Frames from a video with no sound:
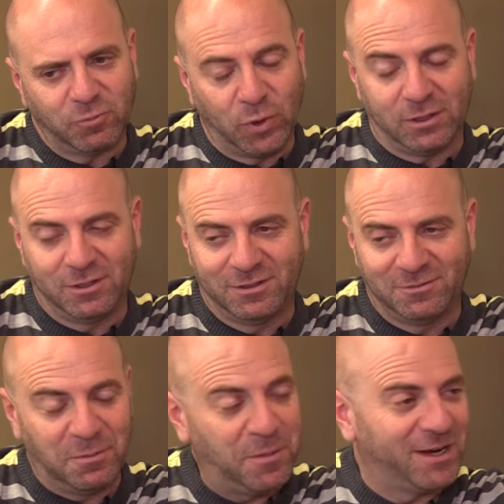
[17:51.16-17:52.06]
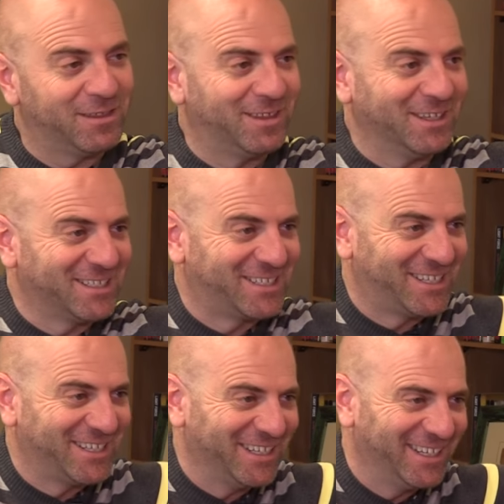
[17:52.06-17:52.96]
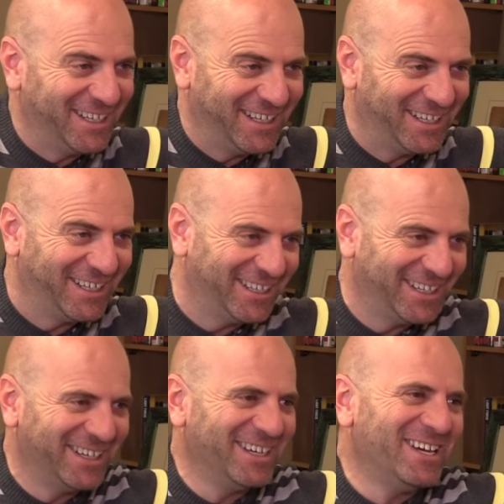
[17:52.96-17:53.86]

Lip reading: Well, many things. I